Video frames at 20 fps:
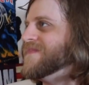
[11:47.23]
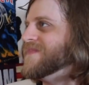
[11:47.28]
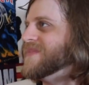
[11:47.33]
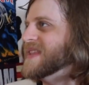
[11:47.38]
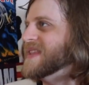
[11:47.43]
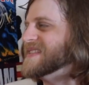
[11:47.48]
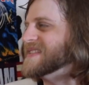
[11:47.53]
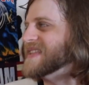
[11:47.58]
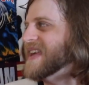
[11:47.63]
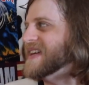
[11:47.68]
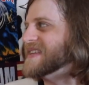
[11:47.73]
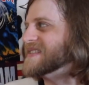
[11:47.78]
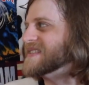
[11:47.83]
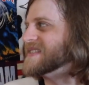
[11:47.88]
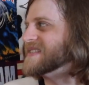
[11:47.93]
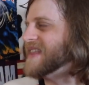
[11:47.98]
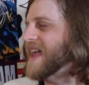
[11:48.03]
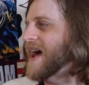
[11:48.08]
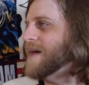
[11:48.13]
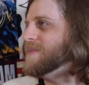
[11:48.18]
let's like
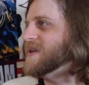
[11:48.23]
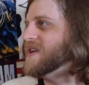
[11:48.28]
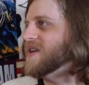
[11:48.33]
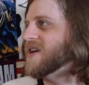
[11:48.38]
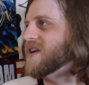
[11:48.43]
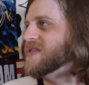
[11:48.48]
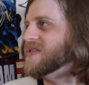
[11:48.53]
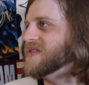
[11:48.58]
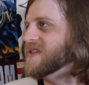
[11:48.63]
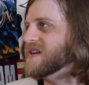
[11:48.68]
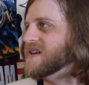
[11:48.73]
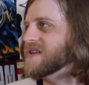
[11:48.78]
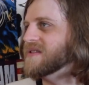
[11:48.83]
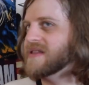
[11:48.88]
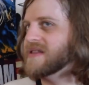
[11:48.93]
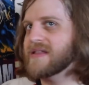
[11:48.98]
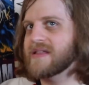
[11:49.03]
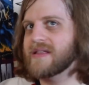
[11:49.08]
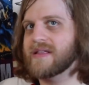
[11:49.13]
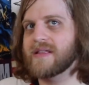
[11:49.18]
slap it on the
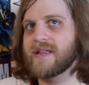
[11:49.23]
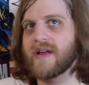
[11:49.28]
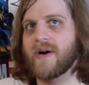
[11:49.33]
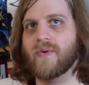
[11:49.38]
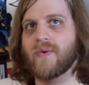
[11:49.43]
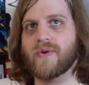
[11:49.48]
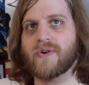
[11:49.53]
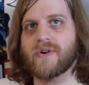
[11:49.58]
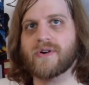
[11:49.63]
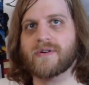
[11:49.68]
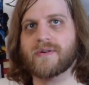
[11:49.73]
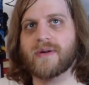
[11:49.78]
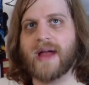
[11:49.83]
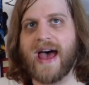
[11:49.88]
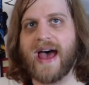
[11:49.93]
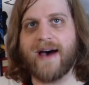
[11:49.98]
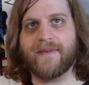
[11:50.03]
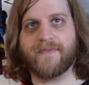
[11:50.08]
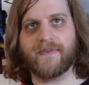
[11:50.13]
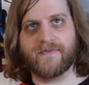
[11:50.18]
lower
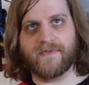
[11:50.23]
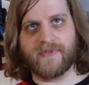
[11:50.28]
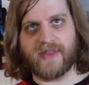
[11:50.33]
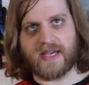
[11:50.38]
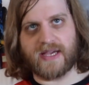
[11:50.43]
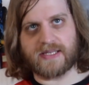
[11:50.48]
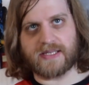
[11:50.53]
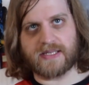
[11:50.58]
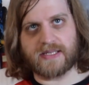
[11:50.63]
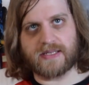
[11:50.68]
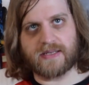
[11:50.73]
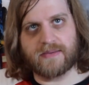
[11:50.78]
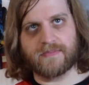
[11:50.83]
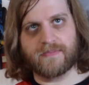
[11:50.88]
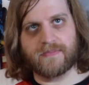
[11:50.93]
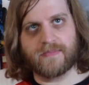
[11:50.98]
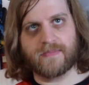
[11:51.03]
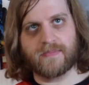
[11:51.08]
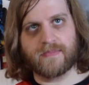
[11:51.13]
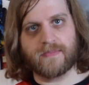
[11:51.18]
half of this.
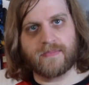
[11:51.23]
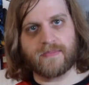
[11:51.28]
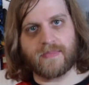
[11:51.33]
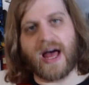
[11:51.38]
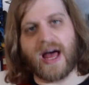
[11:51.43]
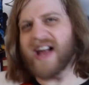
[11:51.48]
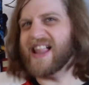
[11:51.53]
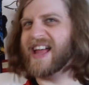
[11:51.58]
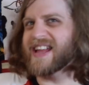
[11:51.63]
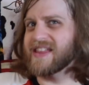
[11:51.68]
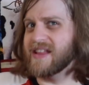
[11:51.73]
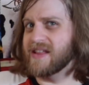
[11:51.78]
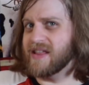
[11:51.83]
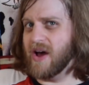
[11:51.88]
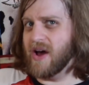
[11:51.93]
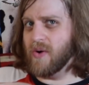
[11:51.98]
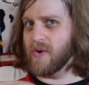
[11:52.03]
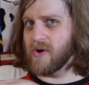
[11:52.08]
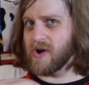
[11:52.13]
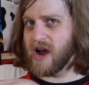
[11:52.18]
Well, like the
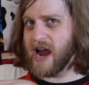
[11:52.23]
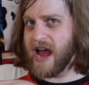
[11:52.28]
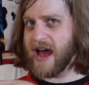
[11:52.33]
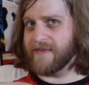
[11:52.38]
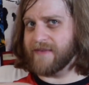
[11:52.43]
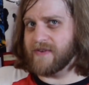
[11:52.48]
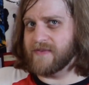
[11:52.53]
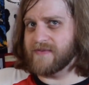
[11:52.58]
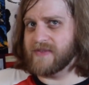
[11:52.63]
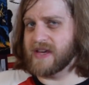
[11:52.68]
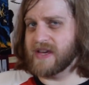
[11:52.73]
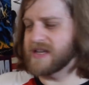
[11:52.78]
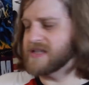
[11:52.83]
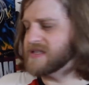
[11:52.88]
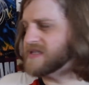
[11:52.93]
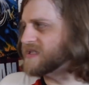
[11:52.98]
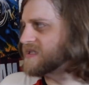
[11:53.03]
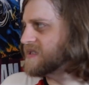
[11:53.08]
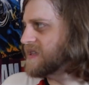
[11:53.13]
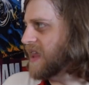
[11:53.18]
lower half of
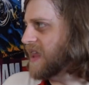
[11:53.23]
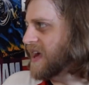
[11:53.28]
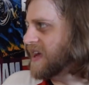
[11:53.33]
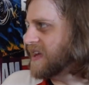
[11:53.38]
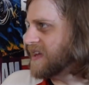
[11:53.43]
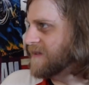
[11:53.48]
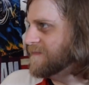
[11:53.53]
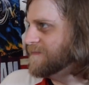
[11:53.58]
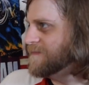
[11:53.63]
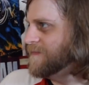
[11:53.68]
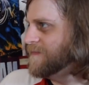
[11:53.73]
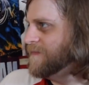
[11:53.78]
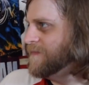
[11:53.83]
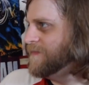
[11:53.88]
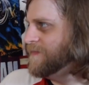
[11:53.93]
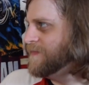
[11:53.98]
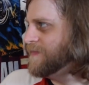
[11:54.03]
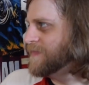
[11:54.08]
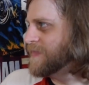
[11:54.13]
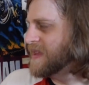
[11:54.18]
this, like,
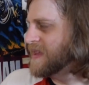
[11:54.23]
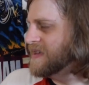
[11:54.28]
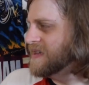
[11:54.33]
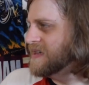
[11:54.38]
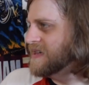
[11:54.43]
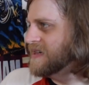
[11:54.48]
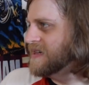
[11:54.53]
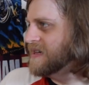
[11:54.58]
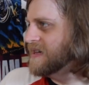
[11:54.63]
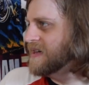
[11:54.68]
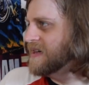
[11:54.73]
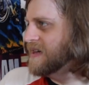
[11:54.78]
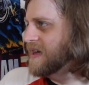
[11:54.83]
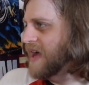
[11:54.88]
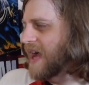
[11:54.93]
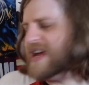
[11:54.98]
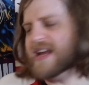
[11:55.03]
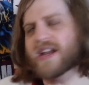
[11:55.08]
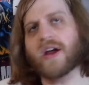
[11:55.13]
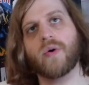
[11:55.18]

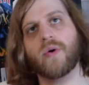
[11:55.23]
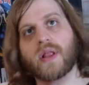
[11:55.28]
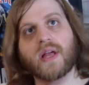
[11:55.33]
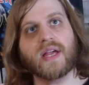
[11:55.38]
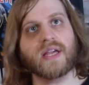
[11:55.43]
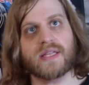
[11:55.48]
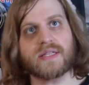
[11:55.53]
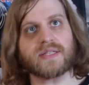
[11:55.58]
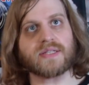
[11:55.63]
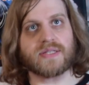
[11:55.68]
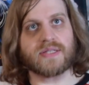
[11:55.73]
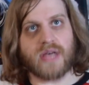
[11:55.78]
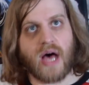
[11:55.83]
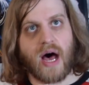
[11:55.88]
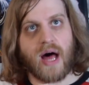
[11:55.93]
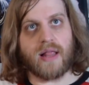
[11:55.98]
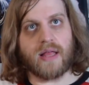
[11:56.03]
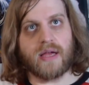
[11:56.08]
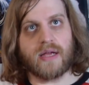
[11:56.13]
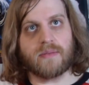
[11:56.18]
you know, it's
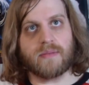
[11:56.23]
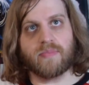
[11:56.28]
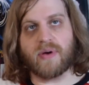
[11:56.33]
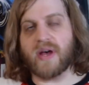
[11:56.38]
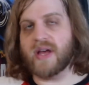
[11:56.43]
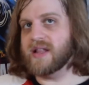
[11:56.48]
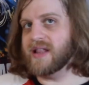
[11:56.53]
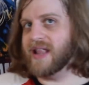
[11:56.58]
solid, but